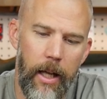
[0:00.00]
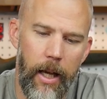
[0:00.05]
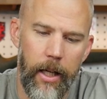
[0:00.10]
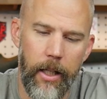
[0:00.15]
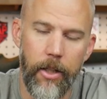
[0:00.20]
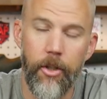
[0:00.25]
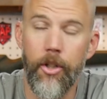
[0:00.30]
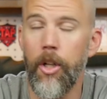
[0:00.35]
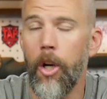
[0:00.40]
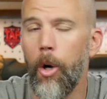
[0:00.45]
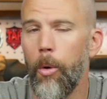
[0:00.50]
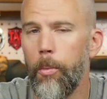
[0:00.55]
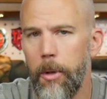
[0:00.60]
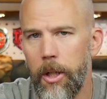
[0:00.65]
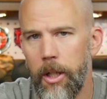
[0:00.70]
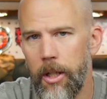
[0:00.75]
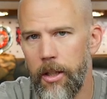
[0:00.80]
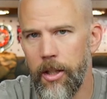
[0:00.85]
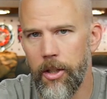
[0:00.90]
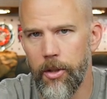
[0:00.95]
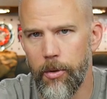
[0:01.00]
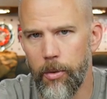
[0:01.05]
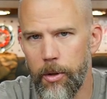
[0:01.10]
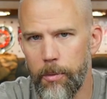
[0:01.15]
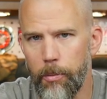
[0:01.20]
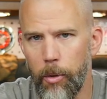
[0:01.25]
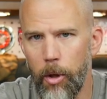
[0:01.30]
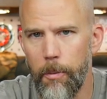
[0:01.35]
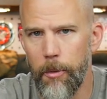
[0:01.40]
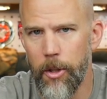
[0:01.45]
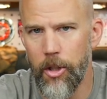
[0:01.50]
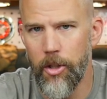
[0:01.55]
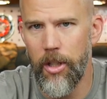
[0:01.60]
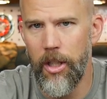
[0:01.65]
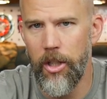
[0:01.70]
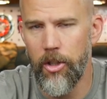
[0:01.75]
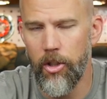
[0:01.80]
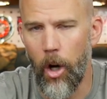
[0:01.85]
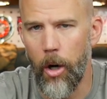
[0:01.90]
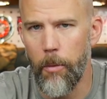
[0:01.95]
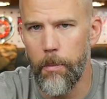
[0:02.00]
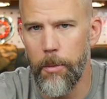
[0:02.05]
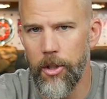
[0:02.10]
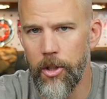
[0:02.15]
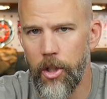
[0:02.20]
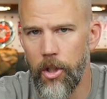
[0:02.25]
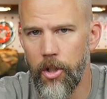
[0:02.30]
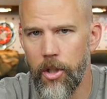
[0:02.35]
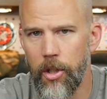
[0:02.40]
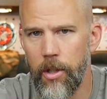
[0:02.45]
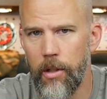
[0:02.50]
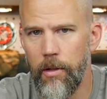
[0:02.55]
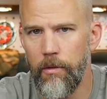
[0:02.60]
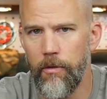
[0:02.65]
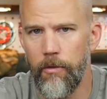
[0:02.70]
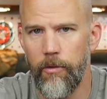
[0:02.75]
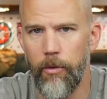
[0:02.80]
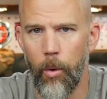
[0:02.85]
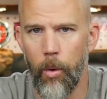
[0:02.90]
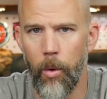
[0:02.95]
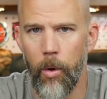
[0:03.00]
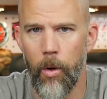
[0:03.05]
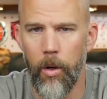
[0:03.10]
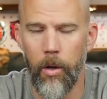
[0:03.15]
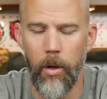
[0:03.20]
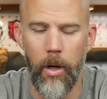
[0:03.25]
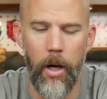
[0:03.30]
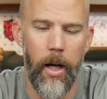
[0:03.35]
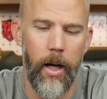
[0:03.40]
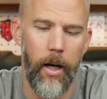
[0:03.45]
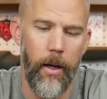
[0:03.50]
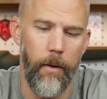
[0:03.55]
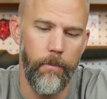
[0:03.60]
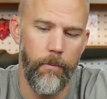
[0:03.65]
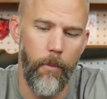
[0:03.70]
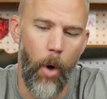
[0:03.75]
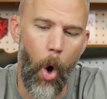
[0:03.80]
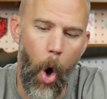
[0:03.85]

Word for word: action open, and this was pretty much the start position for um,